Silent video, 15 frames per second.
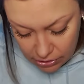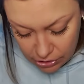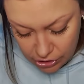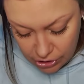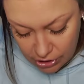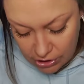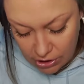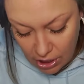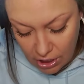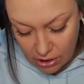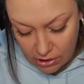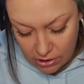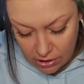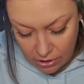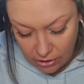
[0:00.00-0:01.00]
should
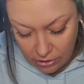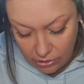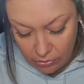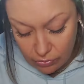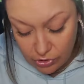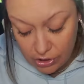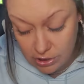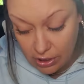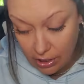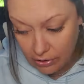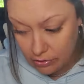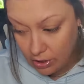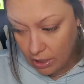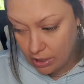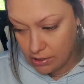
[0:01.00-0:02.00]
not, you should not
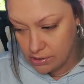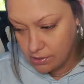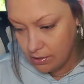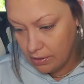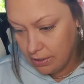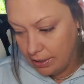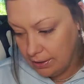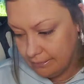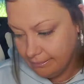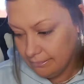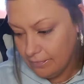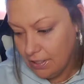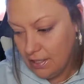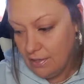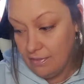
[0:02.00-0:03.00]
cross. All right.
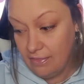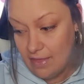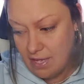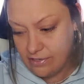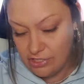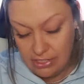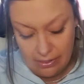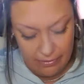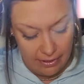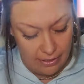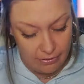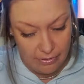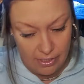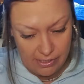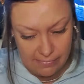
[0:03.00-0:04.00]
Thou shall
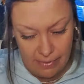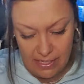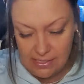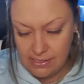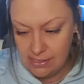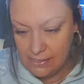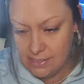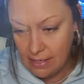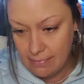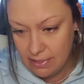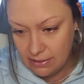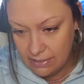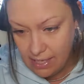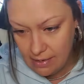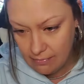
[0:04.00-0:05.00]
not cross Pisces. How
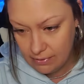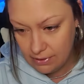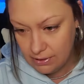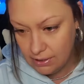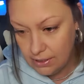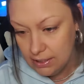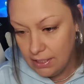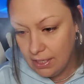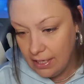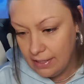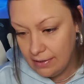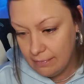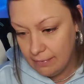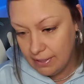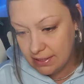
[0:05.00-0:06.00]
about that one?
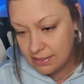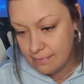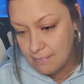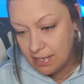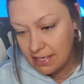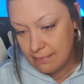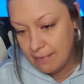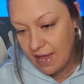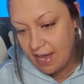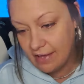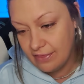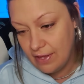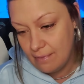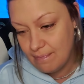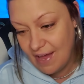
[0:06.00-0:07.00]
And then we get the money
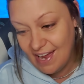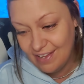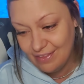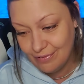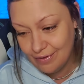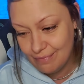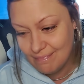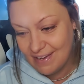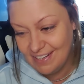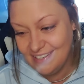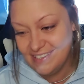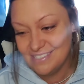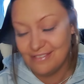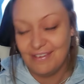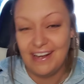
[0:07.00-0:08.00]
path. A path with
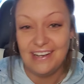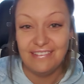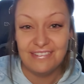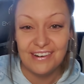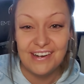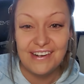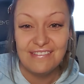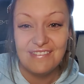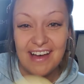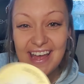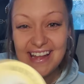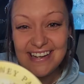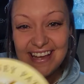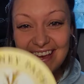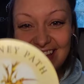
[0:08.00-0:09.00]
money is waiting for you to
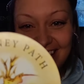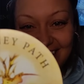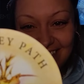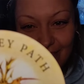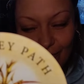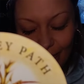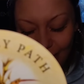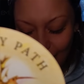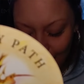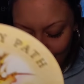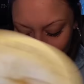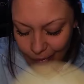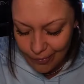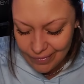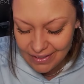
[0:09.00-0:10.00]
find it.
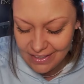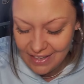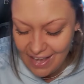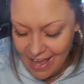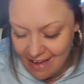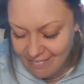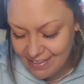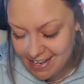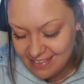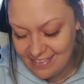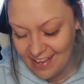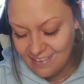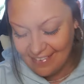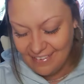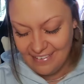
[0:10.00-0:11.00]
Whoop, Haven't had
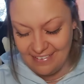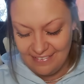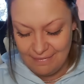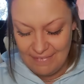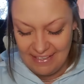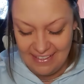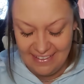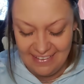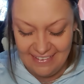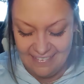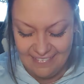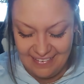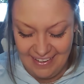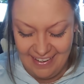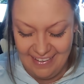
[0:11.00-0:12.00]
that card in a minute.
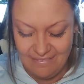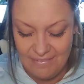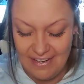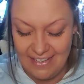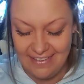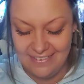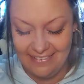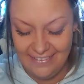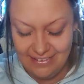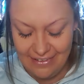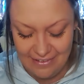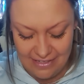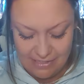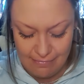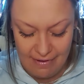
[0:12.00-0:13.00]
Okay, but you
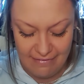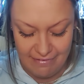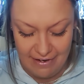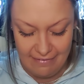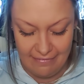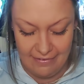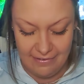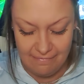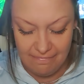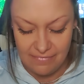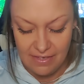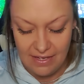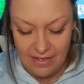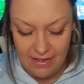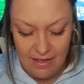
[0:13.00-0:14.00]
know that's my favorite.
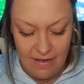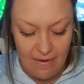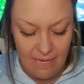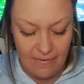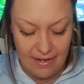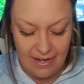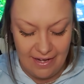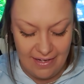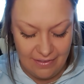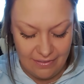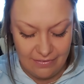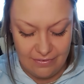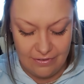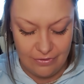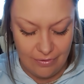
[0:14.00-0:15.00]
Okay,
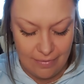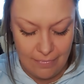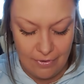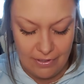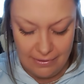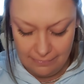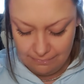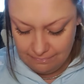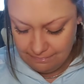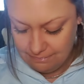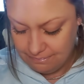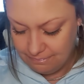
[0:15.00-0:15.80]
three more.